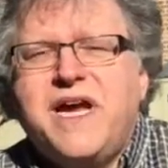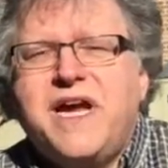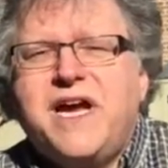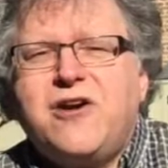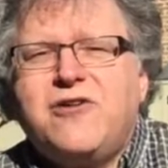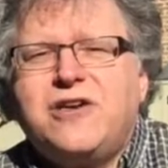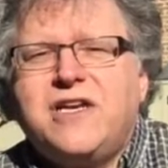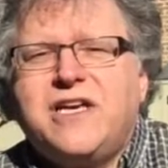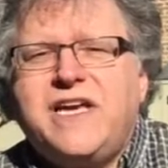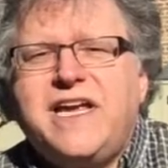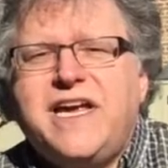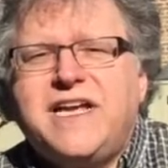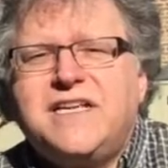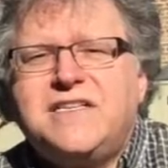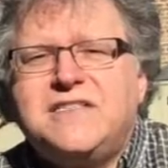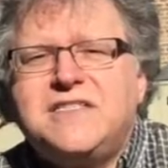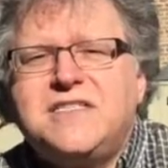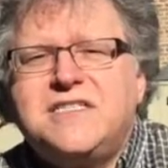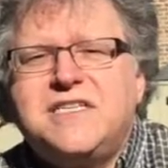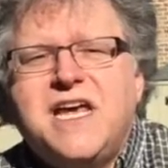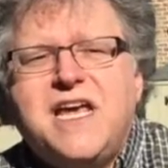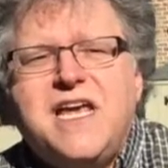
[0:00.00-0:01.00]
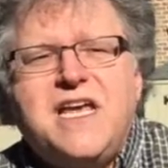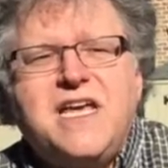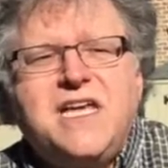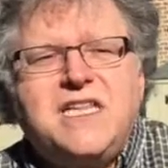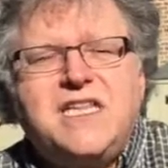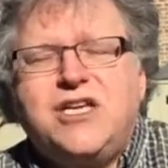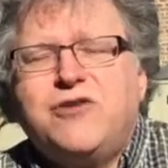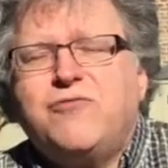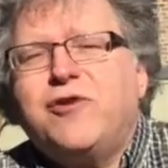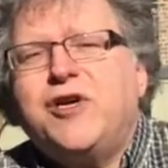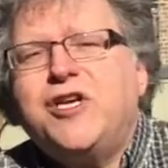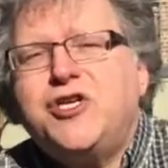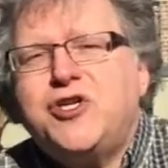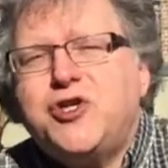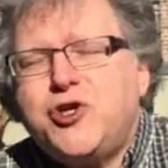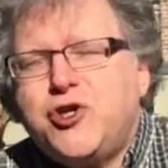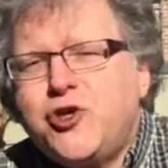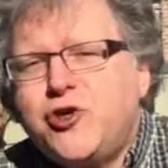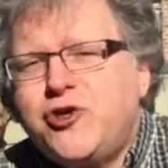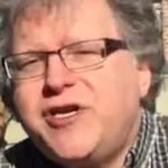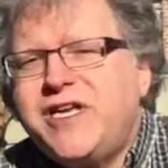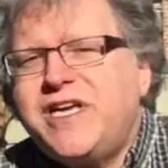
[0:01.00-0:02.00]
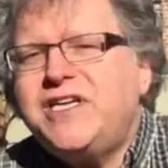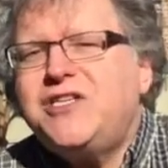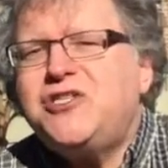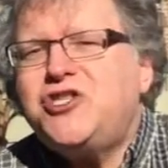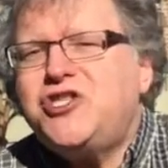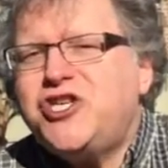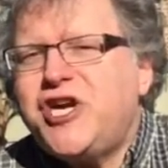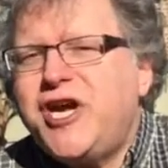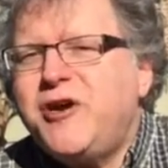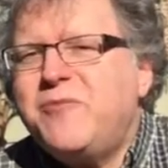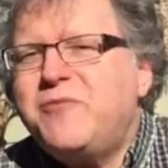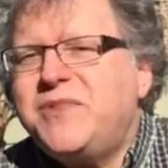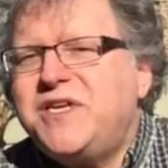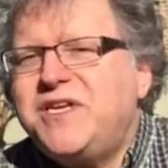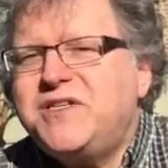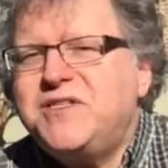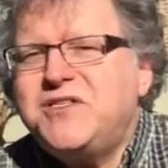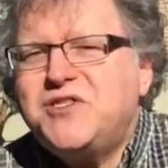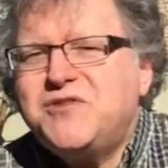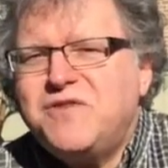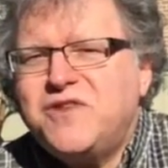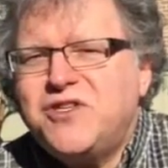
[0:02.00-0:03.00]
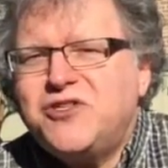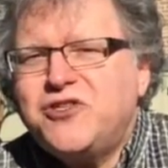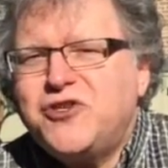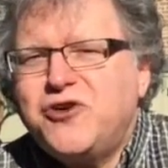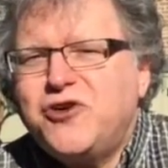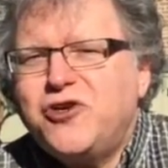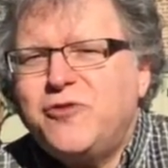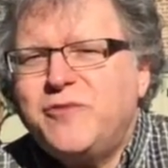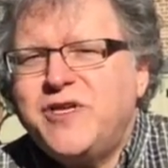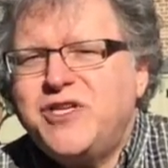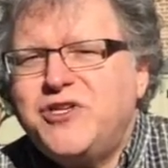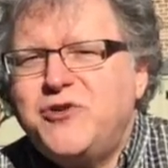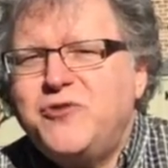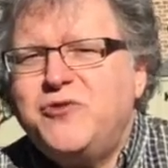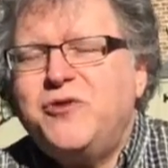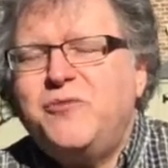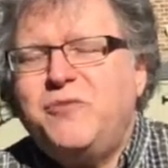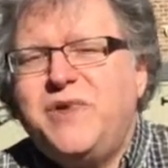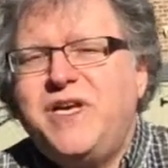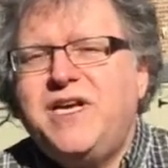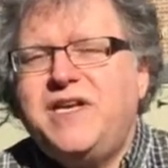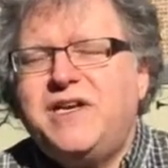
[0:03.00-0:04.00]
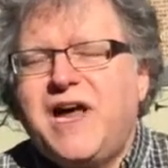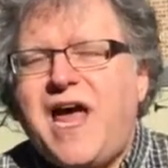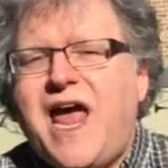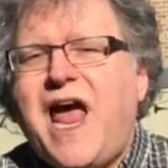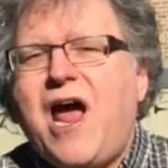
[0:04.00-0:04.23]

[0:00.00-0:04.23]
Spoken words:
paired against the returning champions of the tournament who had beat